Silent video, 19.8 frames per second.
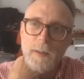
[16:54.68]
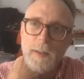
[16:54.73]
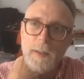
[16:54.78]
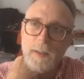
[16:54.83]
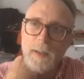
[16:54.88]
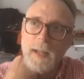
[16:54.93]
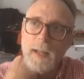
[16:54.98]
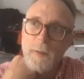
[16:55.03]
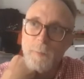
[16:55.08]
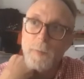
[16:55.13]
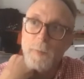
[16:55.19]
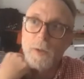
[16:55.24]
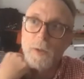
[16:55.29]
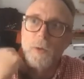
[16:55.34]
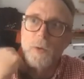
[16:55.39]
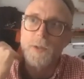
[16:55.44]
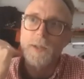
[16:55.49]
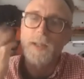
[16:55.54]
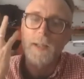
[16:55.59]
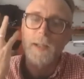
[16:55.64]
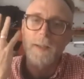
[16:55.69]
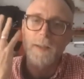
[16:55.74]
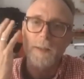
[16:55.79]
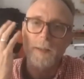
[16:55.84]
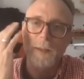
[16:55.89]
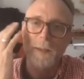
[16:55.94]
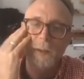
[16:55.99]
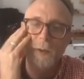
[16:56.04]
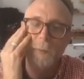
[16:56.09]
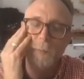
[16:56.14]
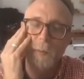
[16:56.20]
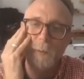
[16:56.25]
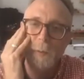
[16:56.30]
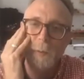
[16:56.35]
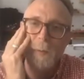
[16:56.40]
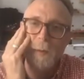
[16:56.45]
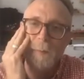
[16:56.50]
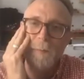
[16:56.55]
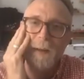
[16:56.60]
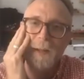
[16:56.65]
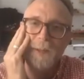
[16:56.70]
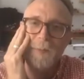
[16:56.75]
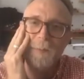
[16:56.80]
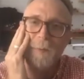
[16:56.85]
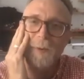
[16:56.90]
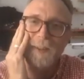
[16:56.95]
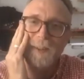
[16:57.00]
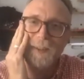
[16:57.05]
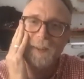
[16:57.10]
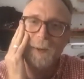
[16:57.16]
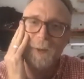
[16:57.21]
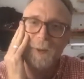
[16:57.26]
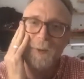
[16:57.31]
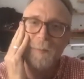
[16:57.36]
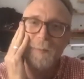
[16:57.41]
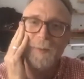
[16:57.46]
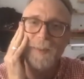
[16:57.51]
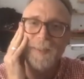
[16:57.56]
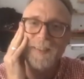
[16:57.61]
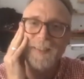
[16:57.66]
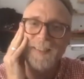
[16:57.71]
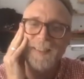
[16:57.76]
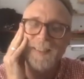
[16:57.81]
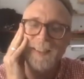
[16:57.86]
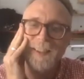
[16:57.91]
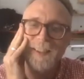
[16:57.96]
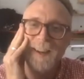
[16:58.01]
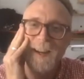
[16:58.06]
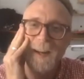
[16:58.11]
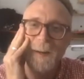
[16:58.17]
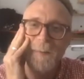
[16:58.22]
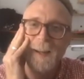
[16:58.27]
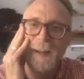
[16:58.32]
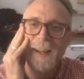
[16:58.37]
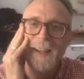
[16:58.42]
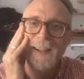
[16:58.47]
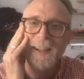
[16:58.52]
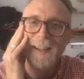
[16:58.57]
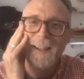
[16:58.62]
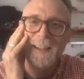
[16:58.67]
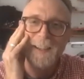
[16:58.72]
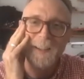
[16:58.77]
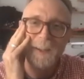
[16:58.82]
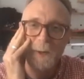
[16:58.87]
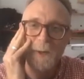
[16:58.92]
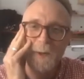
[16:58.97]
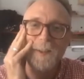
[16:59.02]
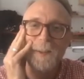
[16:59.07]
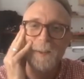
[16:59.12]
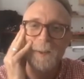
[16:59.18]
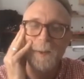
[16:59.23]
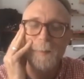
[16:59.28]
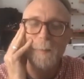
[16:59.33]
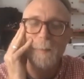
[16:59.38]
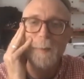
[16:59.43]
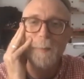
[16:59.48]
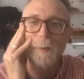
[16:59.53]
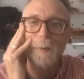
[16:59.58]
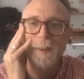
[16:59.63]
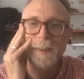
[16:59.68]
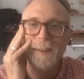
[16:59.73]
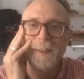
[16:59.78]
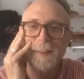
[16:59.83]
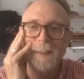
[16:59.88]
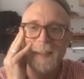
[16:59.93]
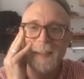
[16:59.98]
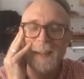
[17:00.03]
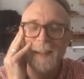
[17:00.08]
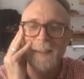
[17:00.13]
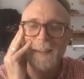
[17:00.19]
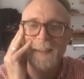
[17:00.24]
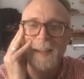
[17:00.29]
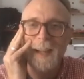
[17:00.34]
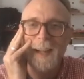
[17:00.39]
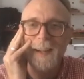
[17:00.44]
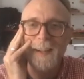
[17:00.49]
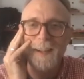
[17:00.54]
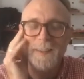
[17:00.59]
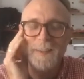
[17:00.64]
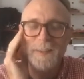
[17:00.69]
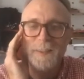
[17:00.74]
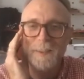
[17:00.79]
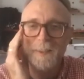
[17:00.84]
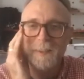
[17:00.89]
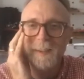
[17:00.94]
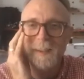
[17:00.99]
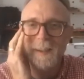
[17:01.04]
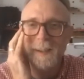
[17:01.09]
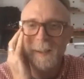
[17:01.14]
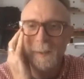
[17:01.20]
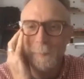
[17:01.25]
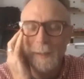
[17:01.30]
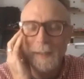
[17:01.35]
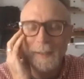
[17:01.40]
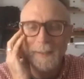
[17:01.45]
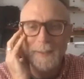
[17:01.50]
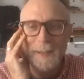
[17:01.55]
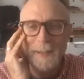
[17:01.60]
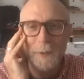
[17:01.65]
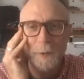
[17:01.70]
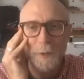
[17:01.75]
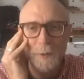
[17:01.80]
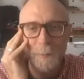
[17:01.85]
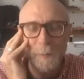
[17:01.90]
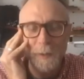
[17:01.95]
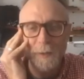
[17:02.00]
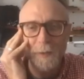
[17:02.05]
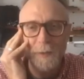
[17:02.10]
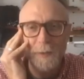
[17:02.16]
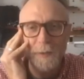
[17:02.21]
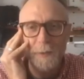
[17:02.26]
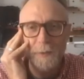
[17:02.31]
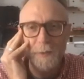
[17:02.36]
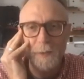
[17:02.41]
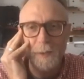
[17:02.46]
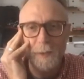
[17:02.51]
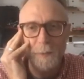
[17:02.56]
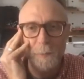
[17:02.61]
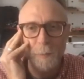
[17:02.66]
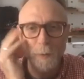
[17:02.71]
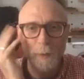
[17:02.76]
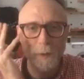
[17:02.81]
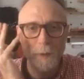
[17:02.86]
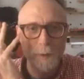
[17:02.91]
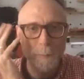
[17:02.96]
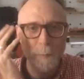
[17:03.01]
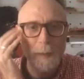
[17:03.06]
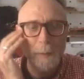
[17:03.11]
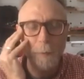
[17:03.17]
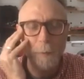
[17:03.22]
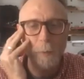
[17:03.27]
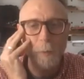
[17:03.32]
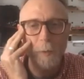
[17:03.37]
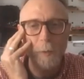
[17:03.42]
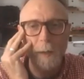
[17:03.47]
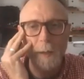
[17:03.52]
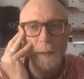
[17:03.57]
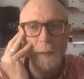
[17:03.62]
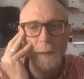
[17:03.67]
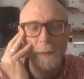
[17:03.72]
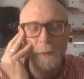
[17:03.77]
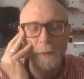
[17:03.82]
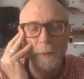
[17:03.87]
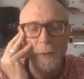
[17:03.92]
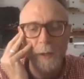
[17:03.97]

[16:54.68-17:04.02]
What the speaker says: and because he's, you know, probably much more the social person than I am, he knows a lot of people, and Alexandro Smith is one of those people. And